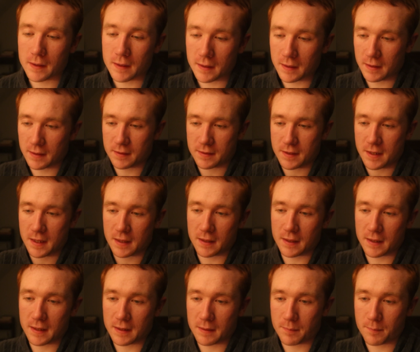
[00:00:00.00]
And then it's got
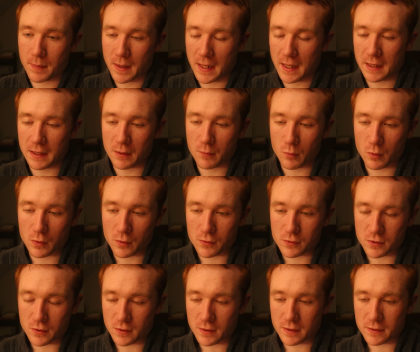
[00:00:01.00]
like painted
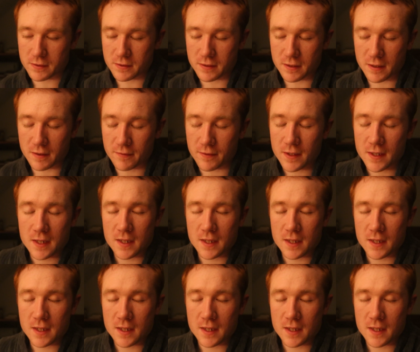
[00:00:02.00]
words on it and stuff.